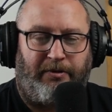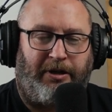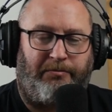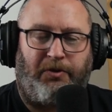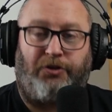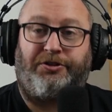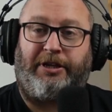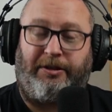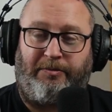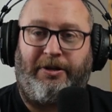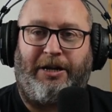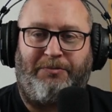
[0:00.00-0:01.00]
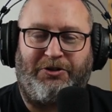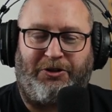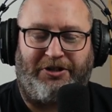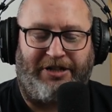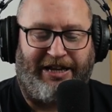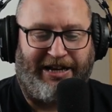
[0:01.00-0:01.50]
I'm not saying I'm as
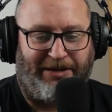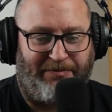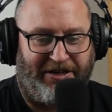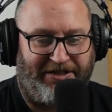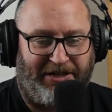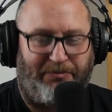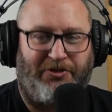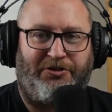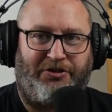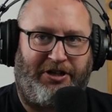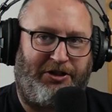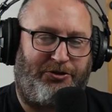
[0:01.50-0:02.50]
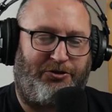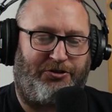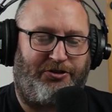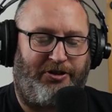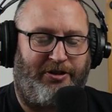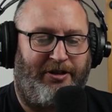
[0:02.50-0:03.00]
good as Lionel Messi, but it's
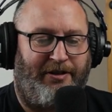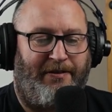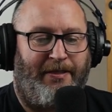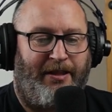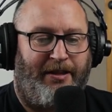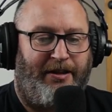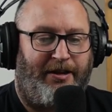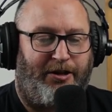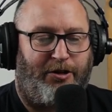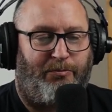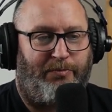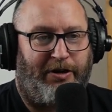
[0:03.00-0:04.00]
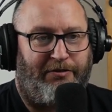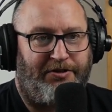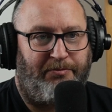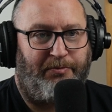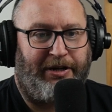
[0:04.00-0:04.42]
just a comparison.